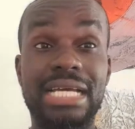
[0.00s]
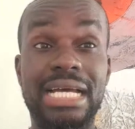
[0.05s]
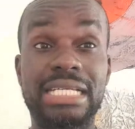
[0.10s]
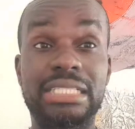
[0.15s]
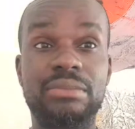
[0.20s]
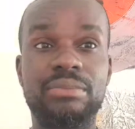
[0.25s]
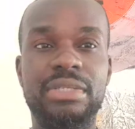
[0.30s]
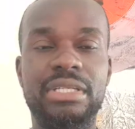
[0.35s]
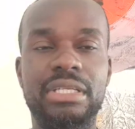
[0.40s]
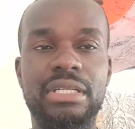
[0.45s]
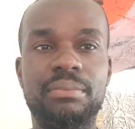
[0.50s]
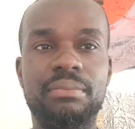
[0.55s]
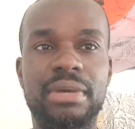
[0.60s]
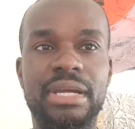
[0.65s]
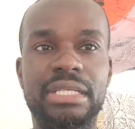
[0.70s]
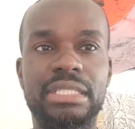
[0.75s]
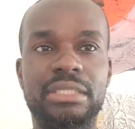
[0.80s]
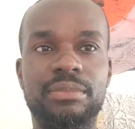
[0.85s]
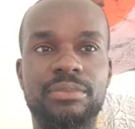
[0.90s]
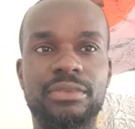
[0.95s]
has been in
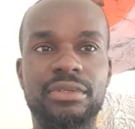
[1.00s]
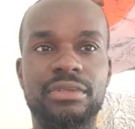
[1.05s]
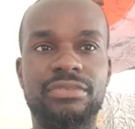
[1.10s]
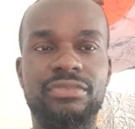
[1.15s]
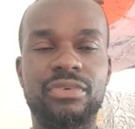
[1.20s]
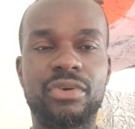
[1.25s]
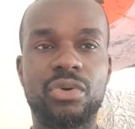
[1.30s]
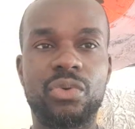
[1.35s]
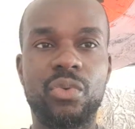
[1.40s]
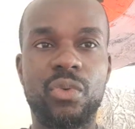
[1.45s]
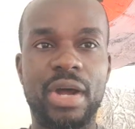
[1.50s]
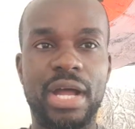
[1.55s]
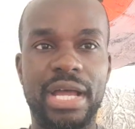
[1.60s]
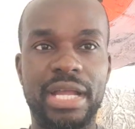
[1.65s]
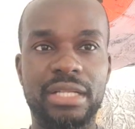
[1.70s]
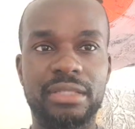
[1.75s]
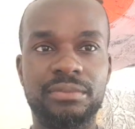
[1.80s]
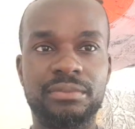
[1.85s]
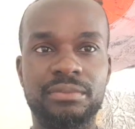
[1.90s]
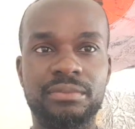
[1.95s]
my spirit for a
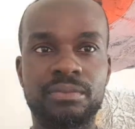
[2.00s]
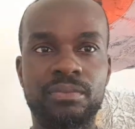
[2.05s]
while.